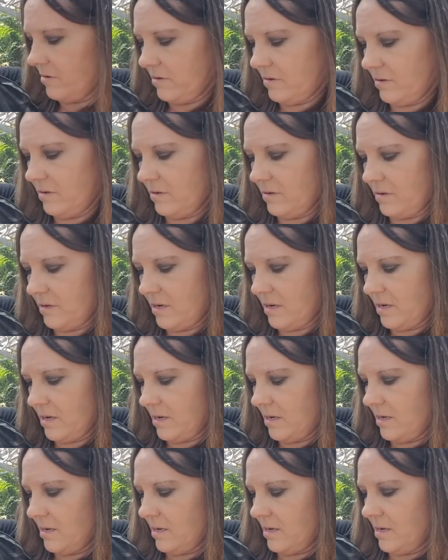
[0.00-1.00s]

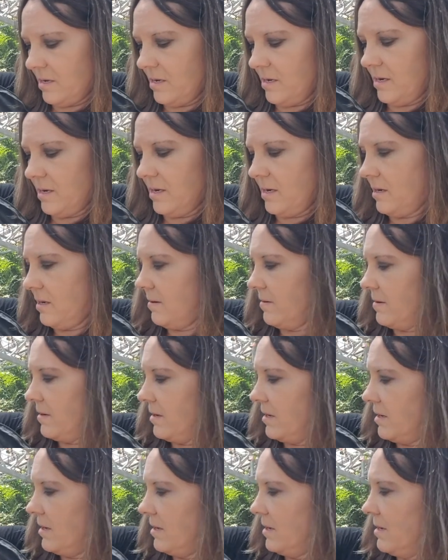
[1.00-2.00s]

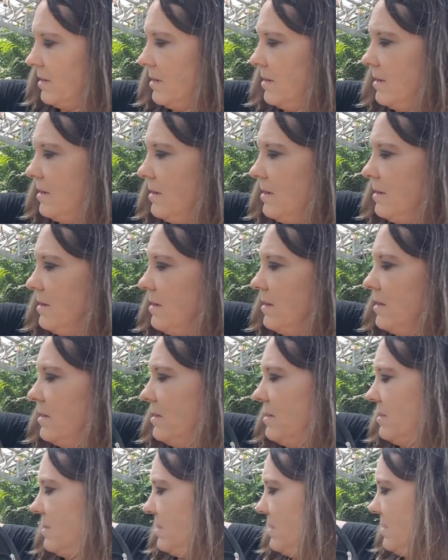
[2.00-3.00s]
No one is speaking in this clip.